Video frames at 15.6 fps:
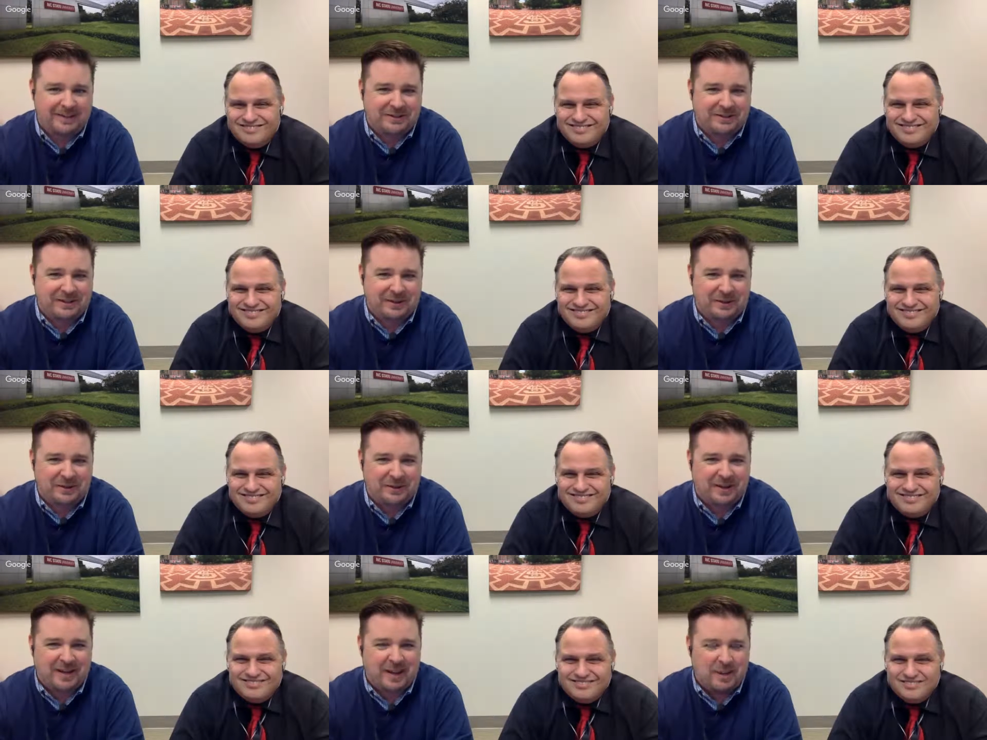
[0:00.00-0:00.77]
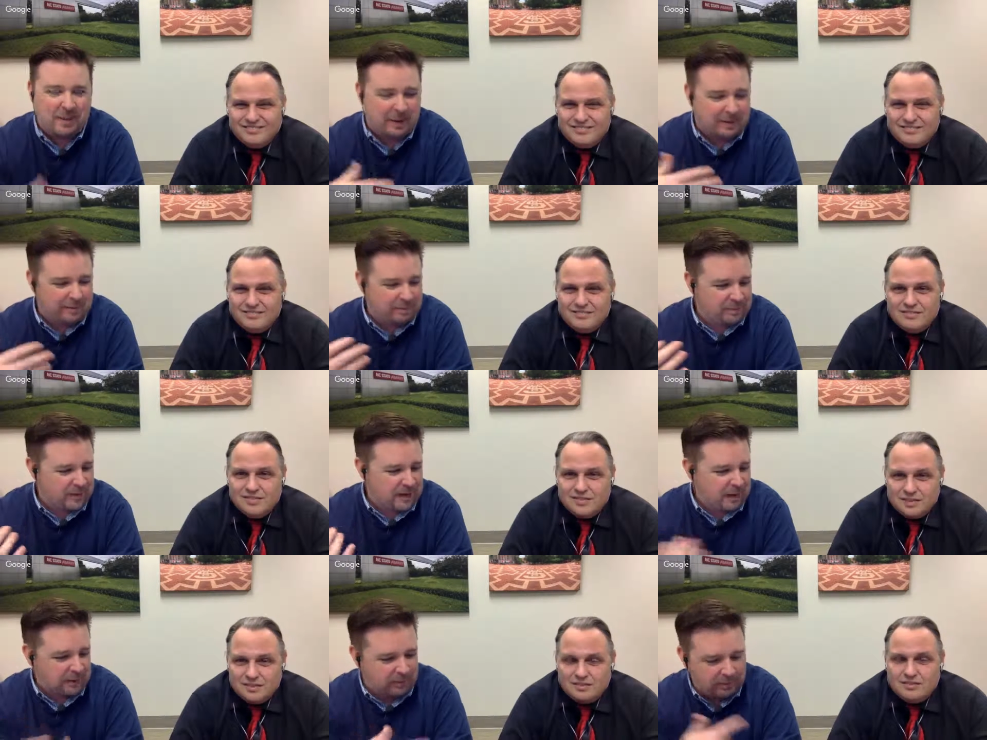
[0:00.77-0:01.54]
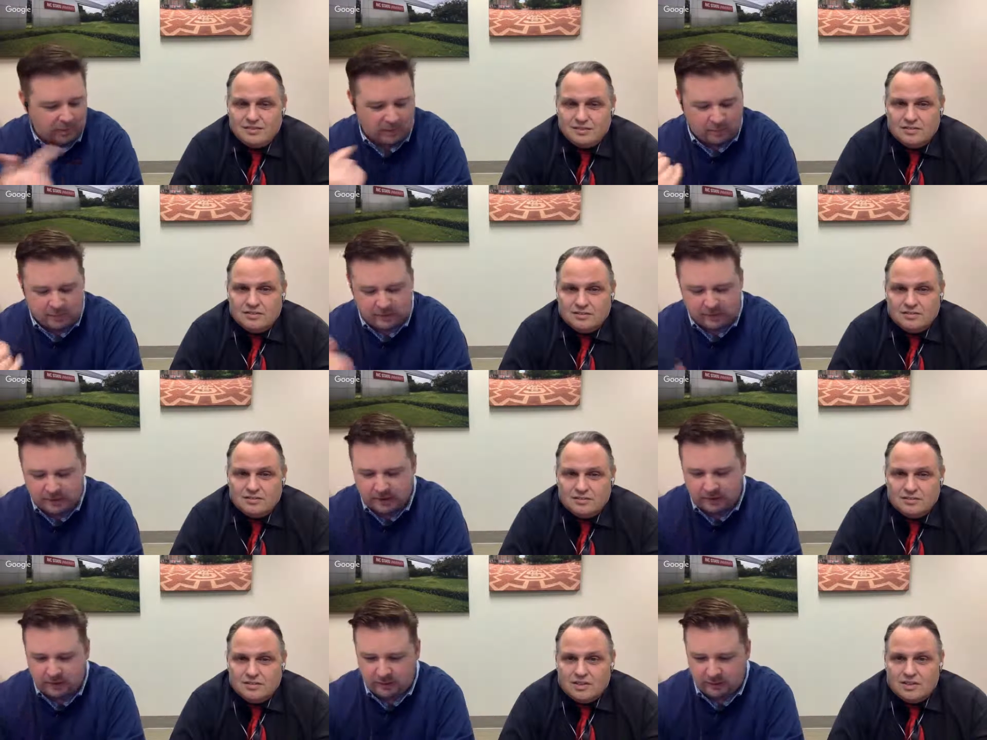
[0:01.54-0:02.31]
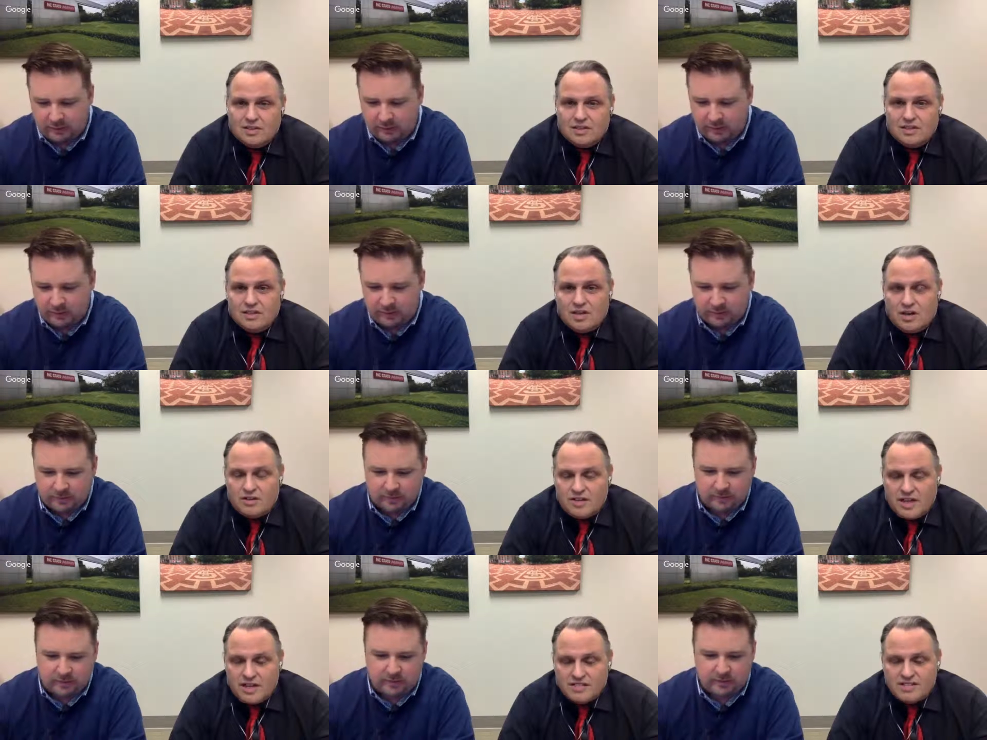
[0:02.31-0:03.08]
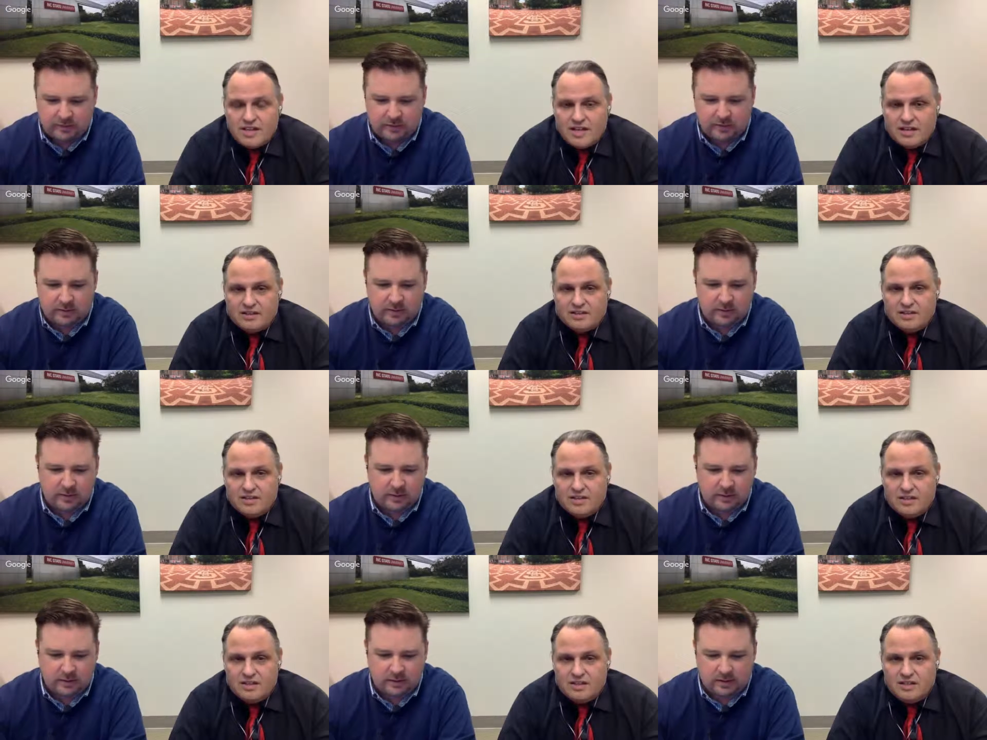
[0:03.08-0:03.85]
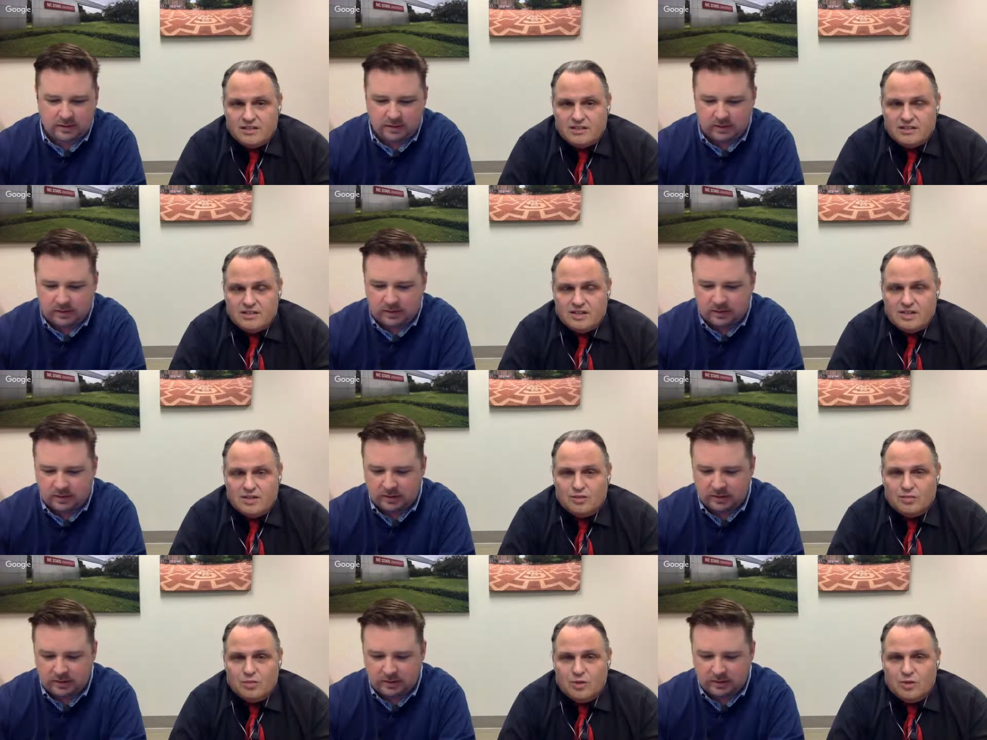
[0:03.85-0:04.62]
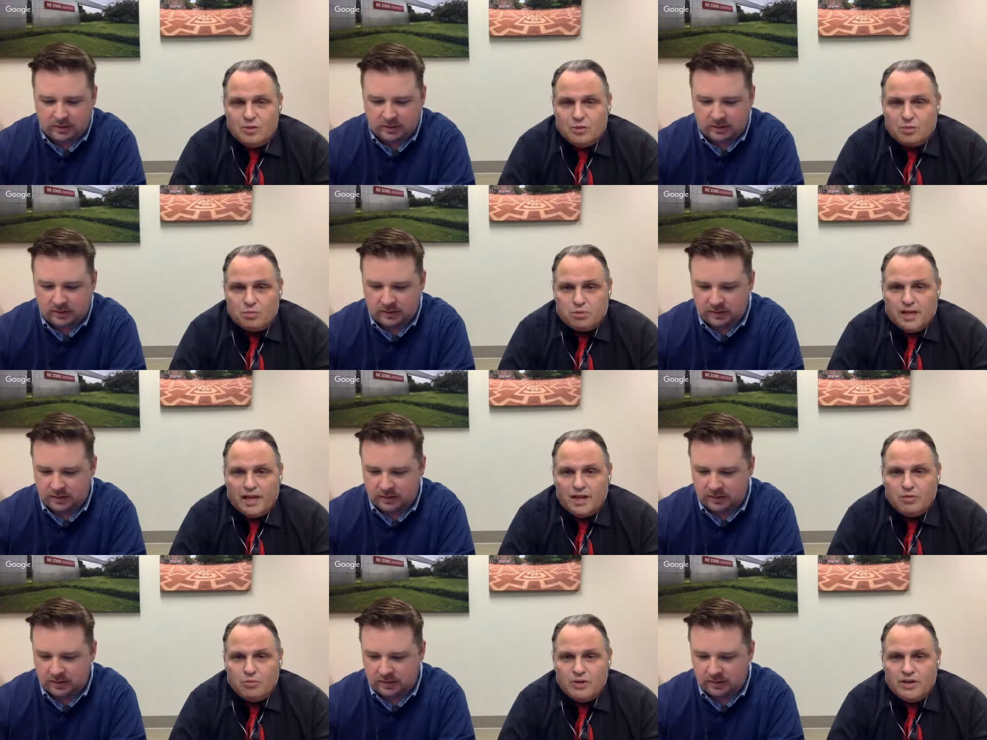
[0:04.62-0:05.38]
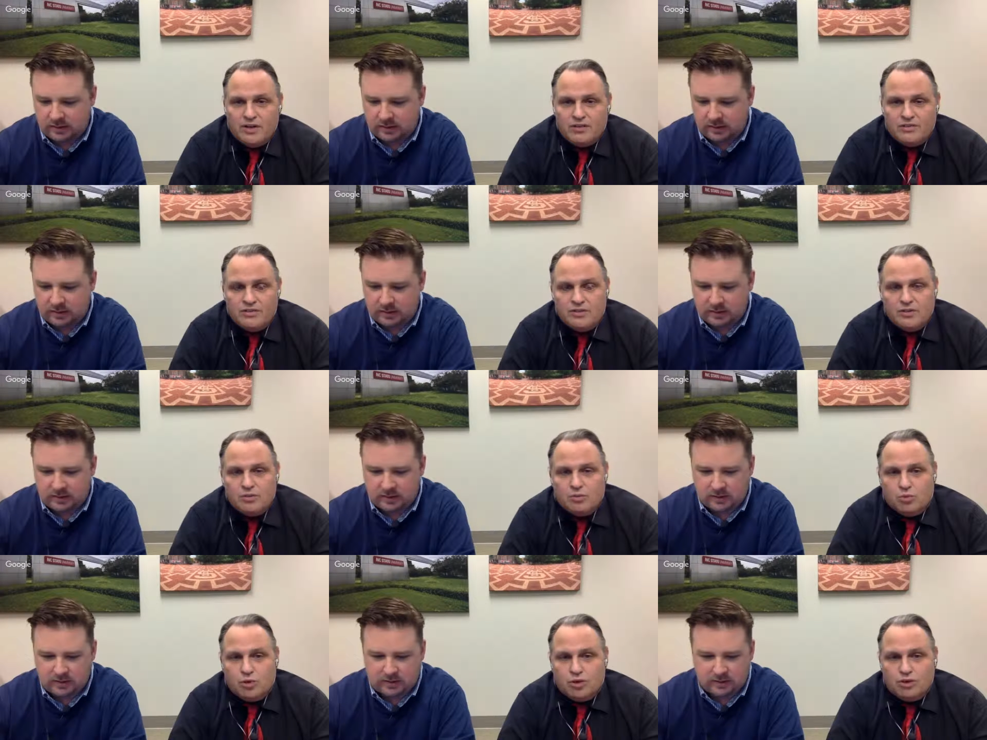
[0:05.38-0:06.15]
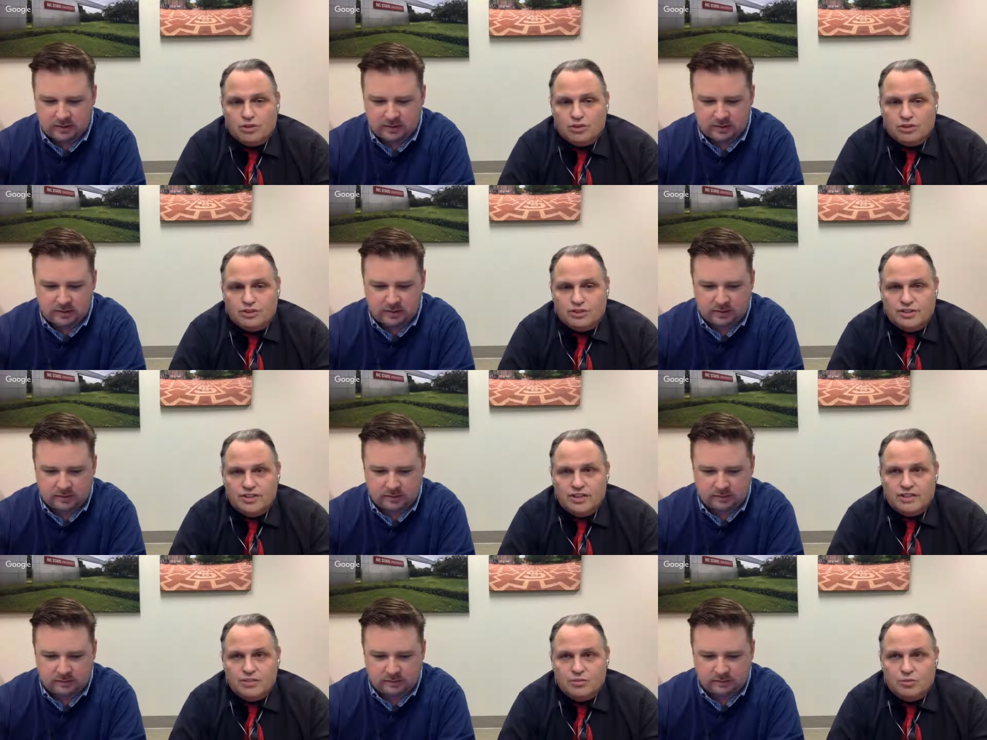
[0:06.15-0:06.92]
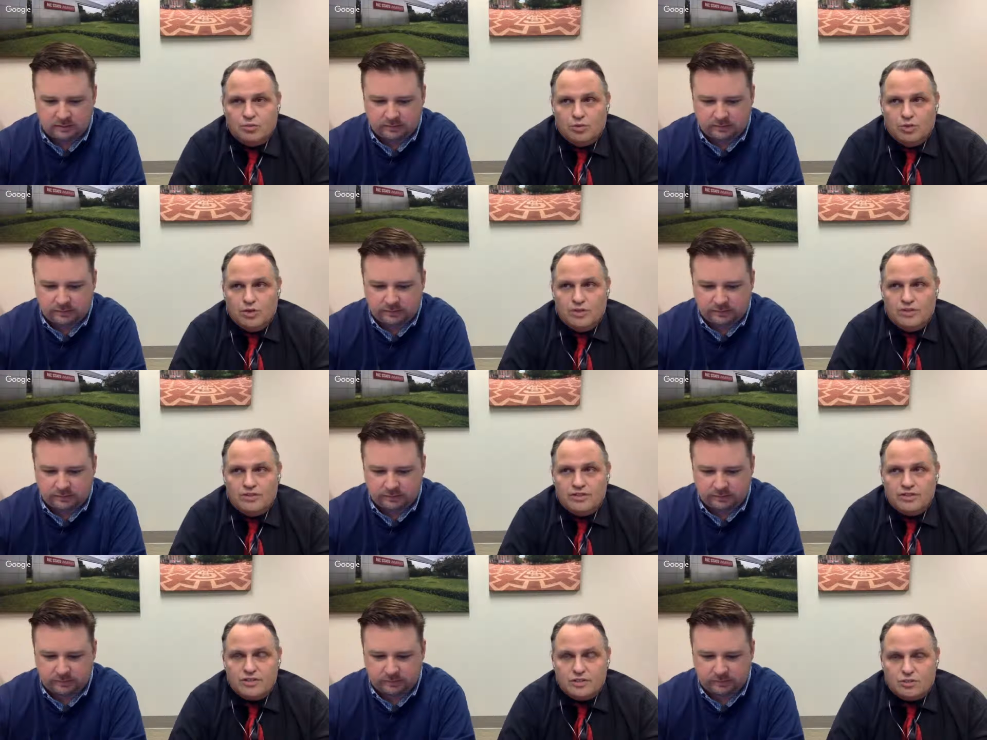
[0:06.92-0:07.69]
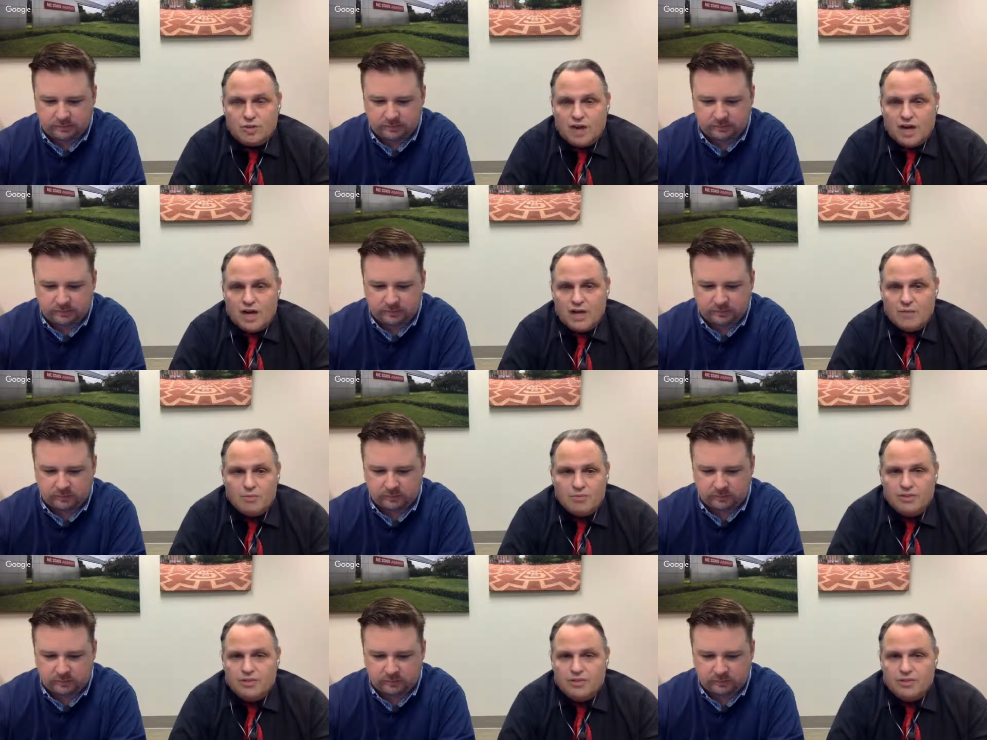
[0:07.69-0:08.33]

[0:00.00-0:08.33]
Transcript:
Speaker 1: so, but yeah, Martin, why don't you take it a little bit further?
Speaker 2: No, that's it. it it's uh, we were playing with words that would describe the